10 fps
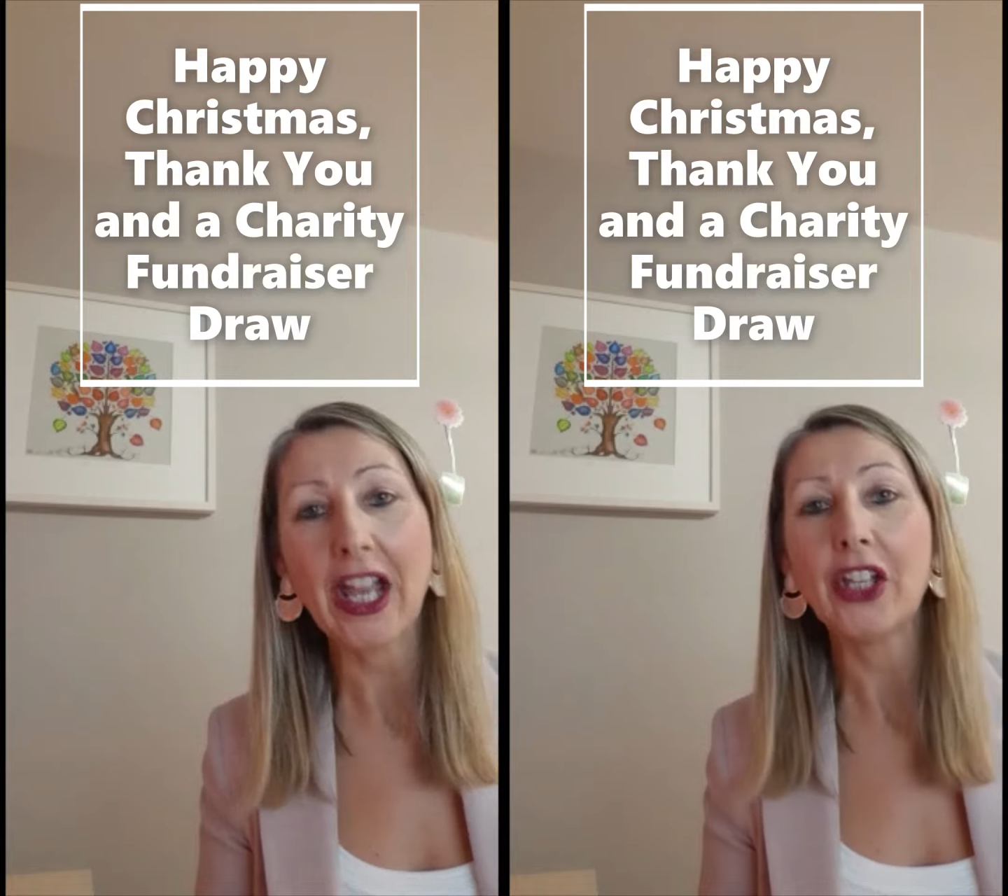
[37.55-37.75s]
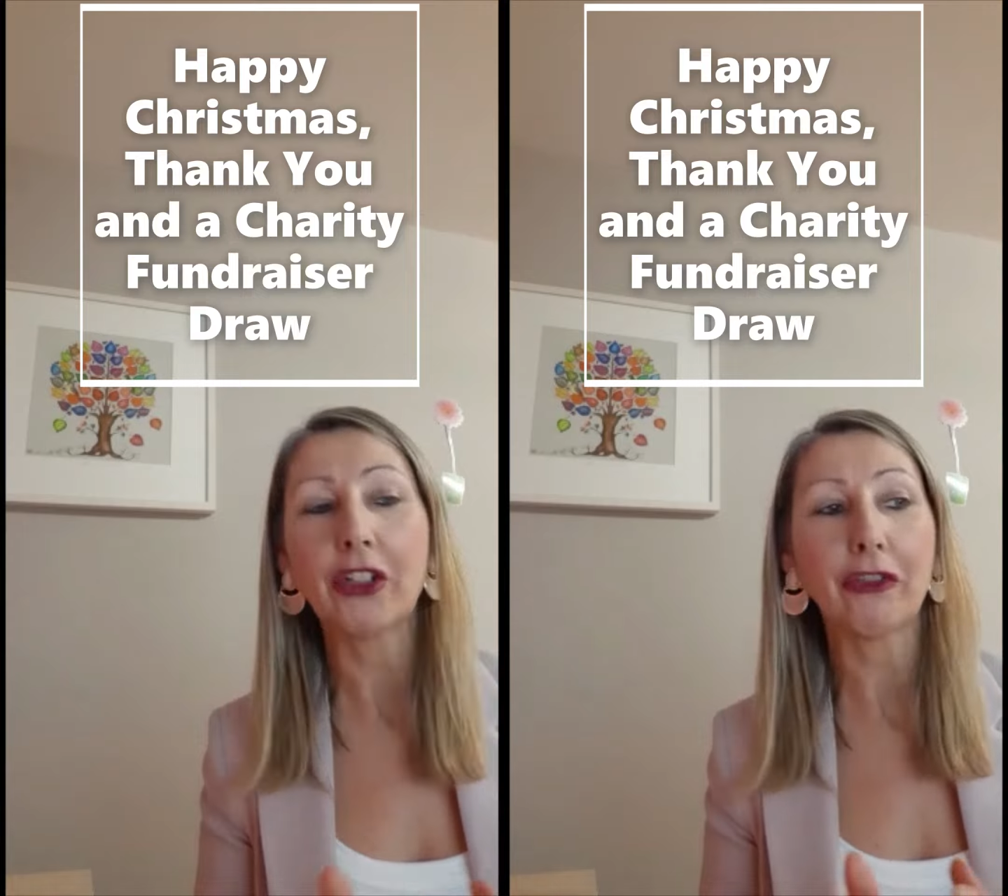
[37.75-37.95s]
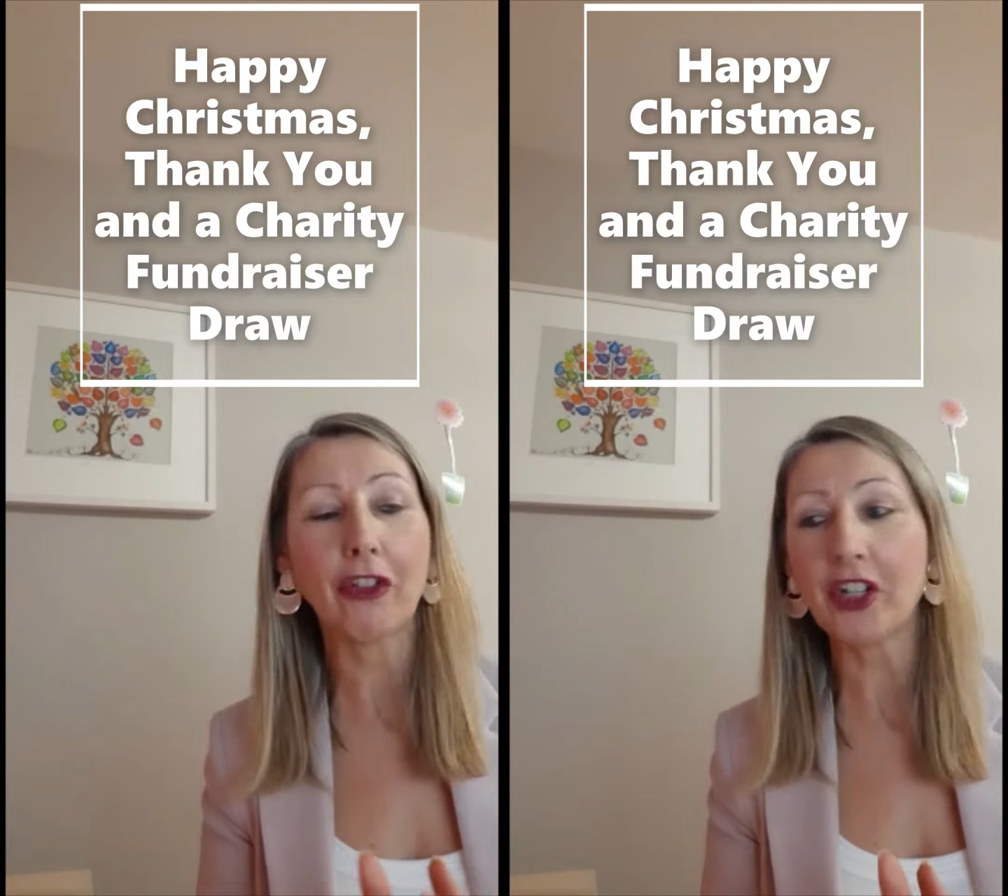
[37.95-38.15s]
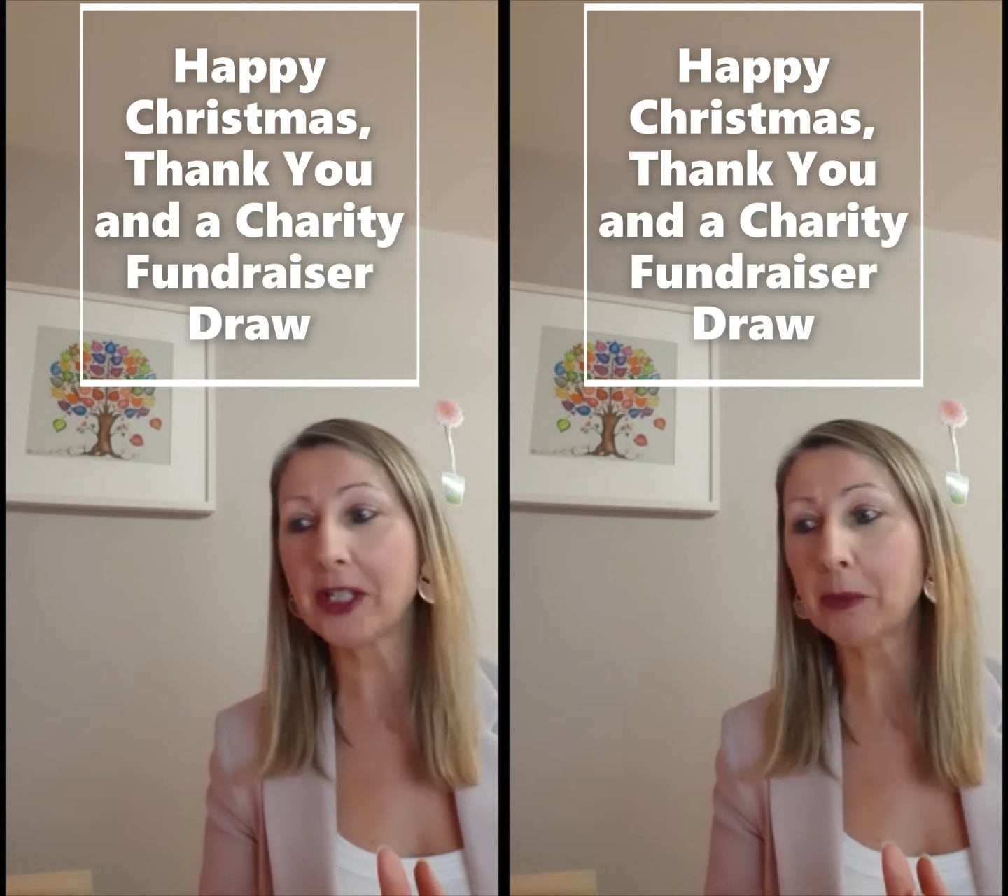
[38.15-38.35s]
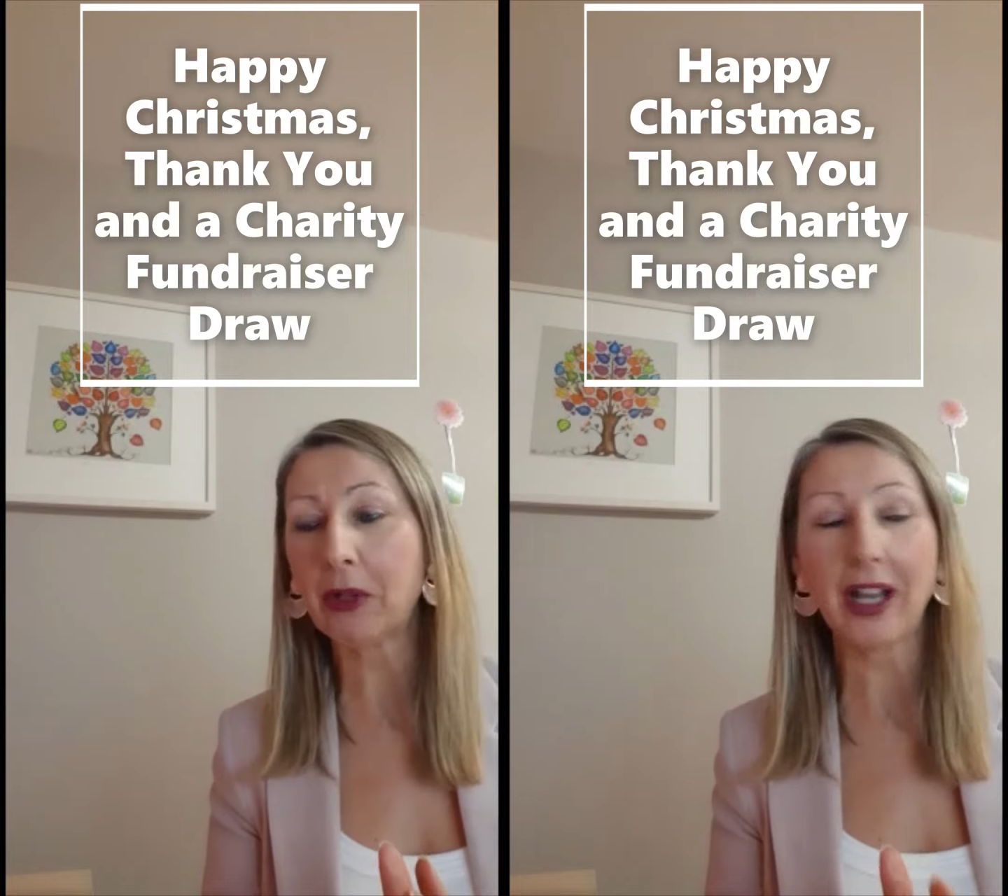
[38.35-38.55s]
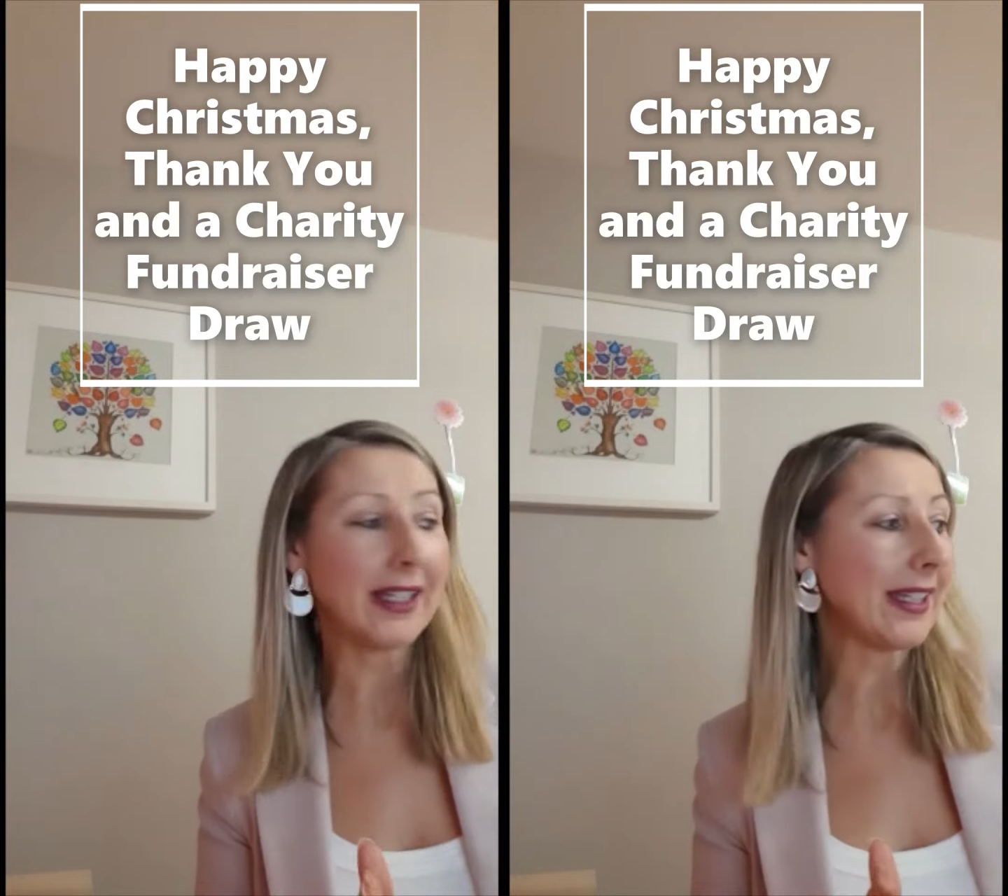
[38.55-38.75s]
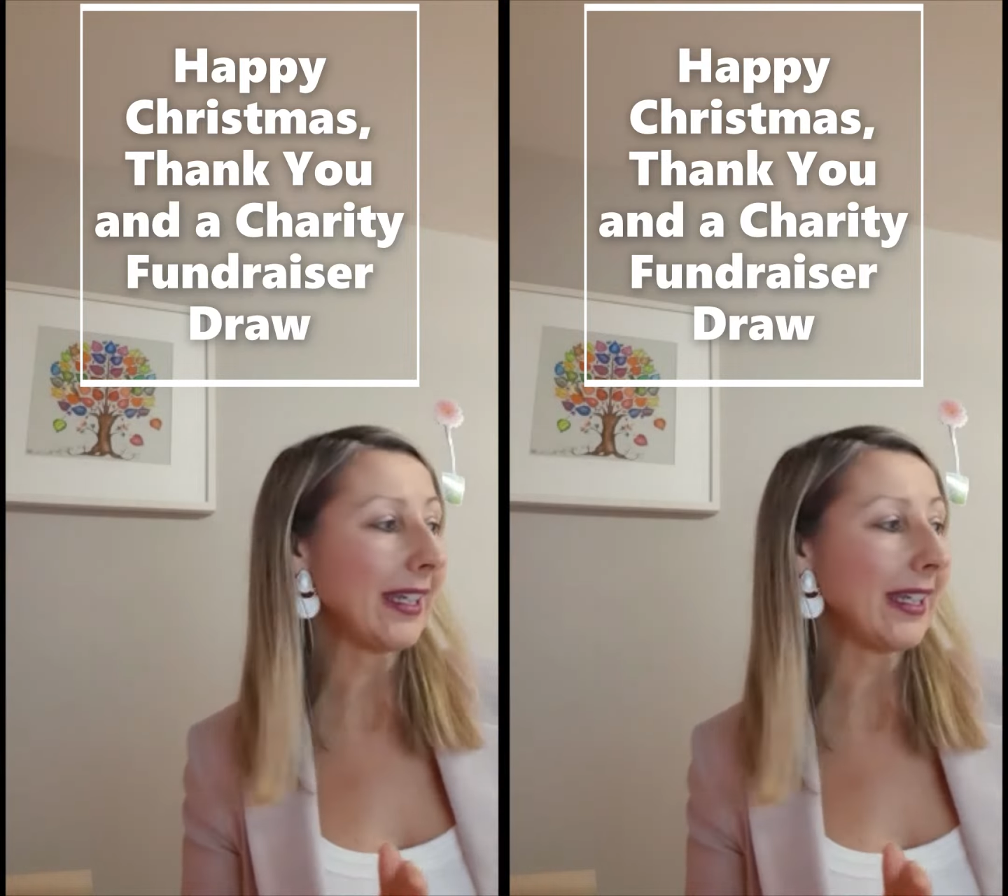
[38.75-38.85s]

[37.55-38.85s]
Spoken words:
The first prize